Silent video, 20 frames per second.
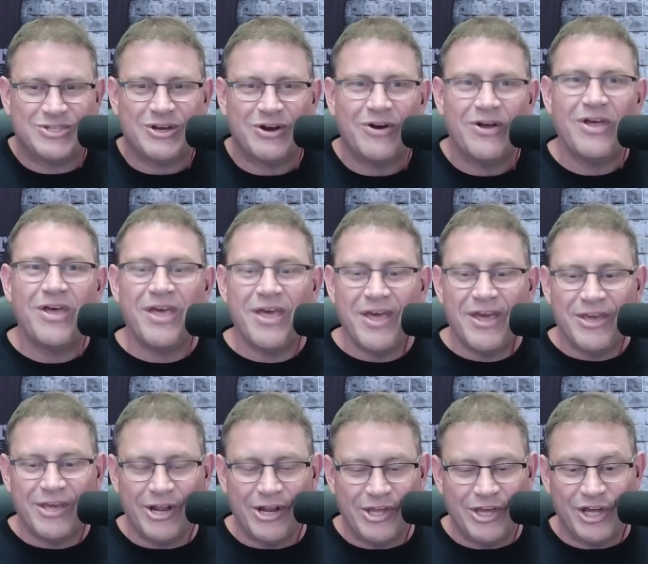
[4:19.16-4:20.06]
so,
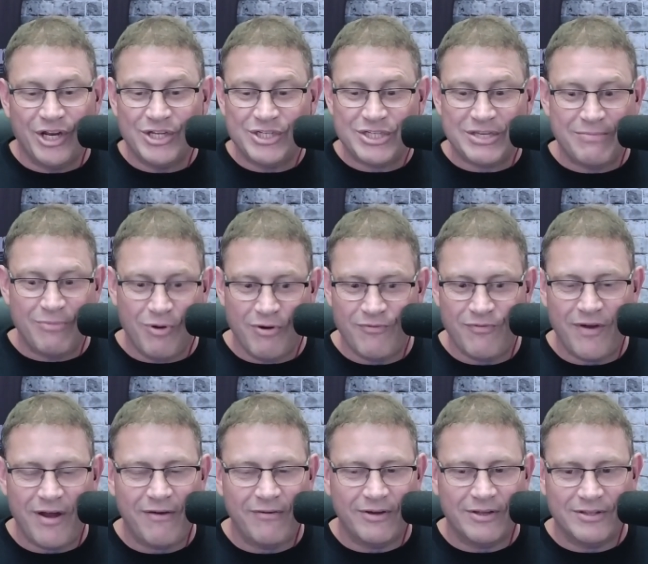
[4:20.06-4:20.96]
you know, you're going to see more
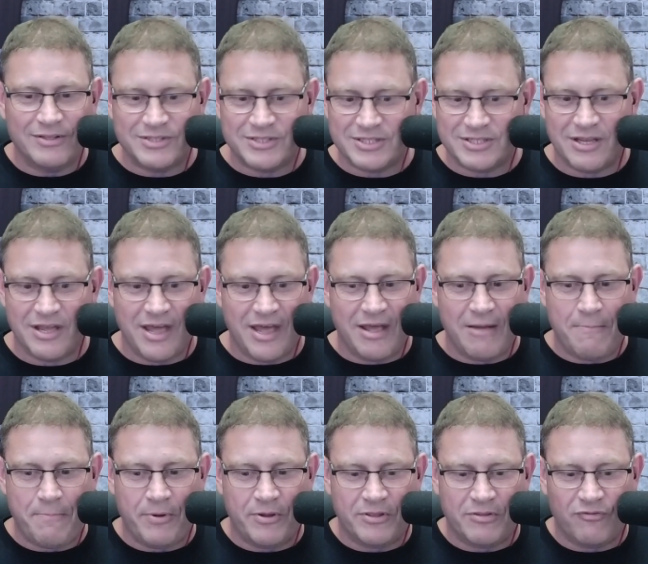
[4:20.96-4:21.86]
variants. Eh,
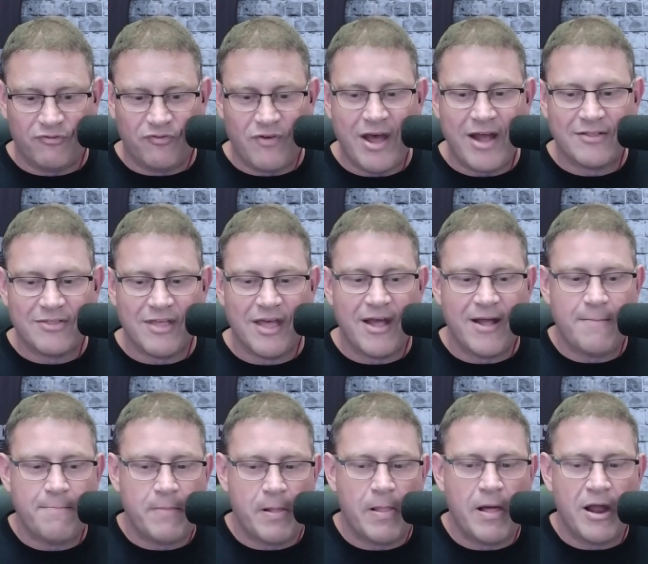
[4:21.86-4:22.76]
but the fact
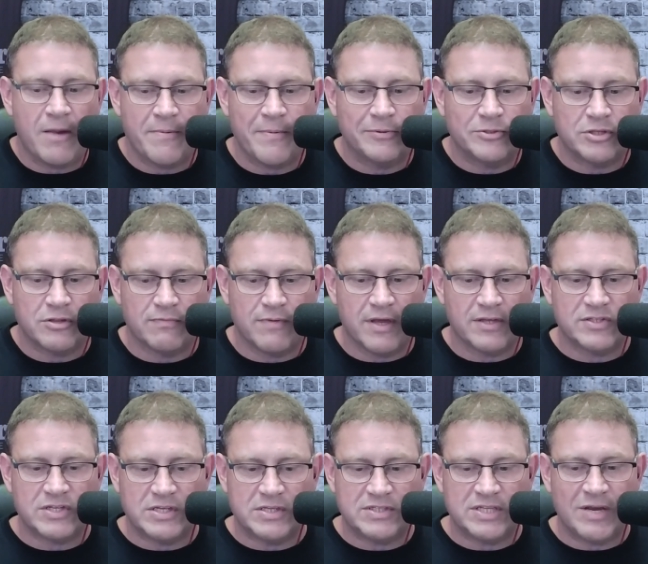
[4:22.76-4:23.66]
that a lot of people took the
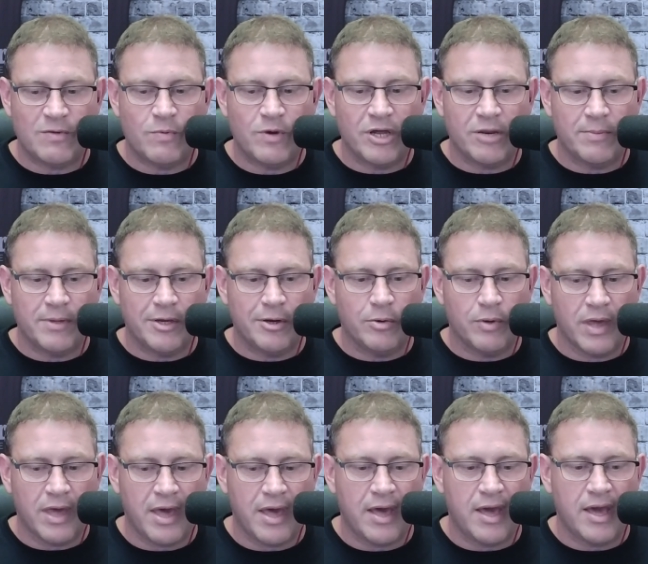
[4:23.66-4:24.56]
vaccine saying we're going to be
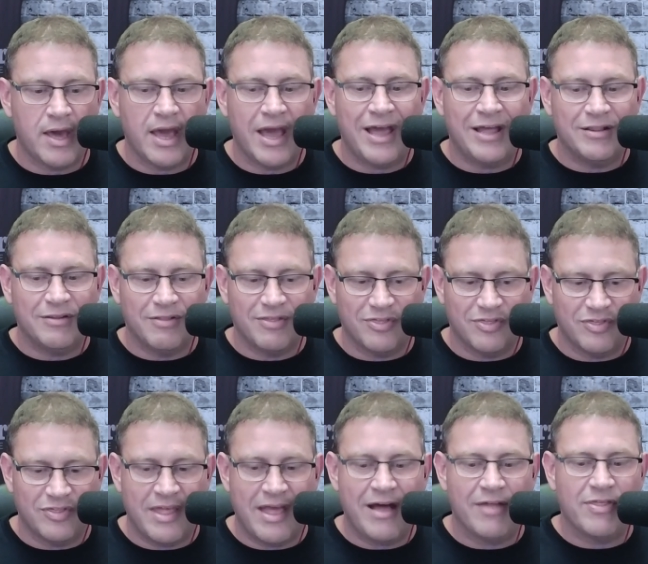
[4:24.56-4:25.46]
okay, and
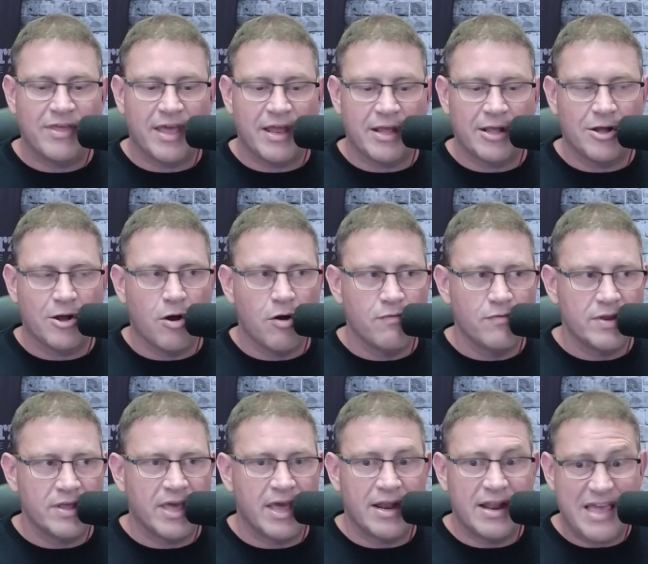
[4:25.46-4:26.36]
now they're getting
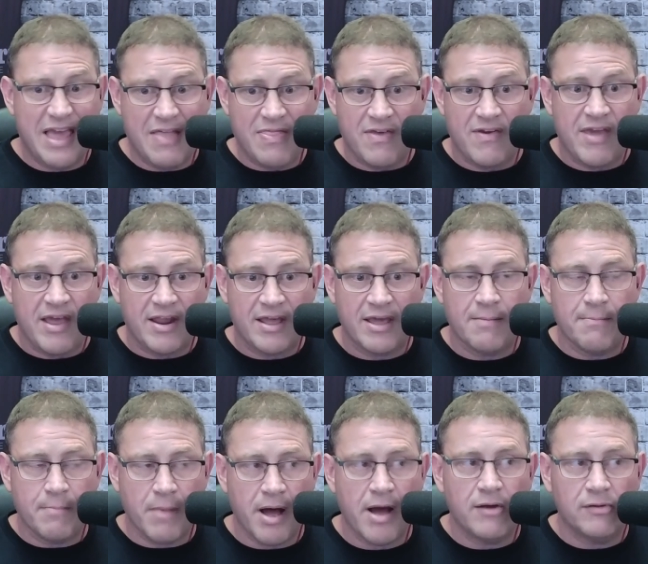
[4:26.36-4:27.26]
COVID again. Again, they're getting it
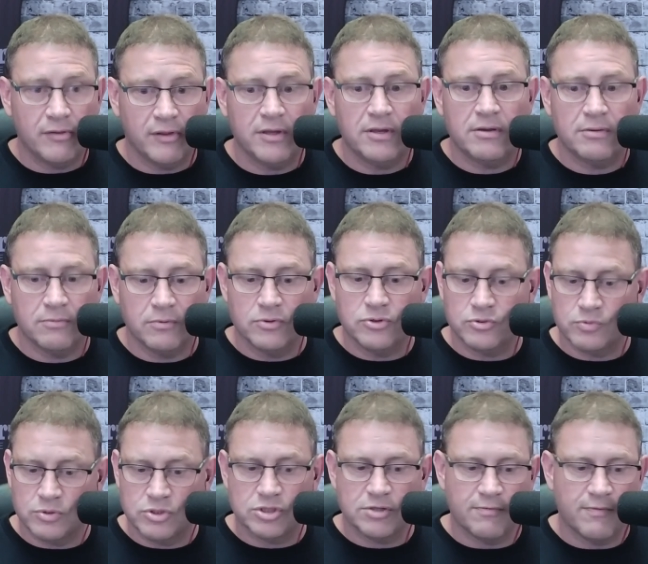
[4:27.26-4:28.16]
mildly, which
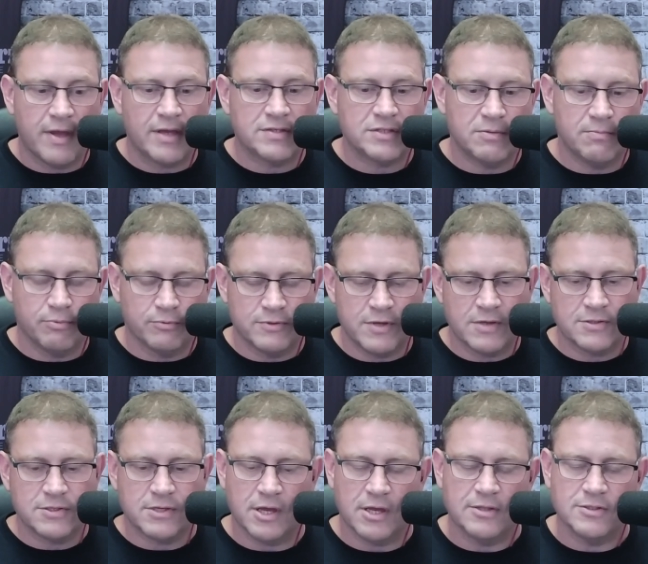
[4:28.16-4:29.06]
which the vaccine
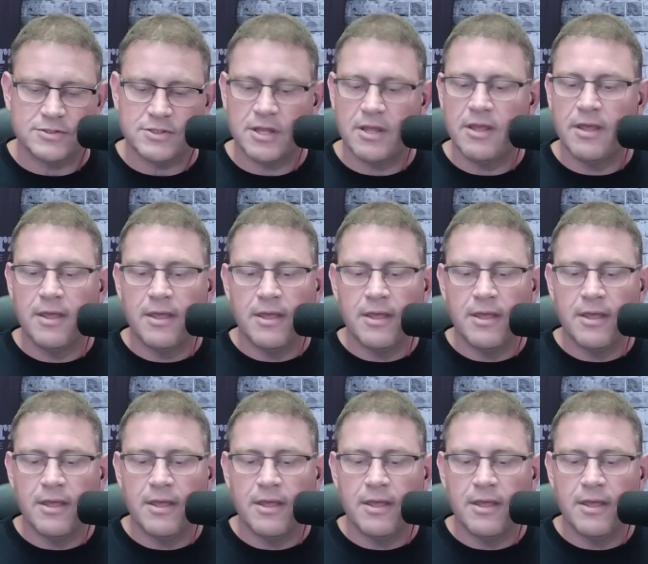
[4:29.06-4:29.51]
protects against.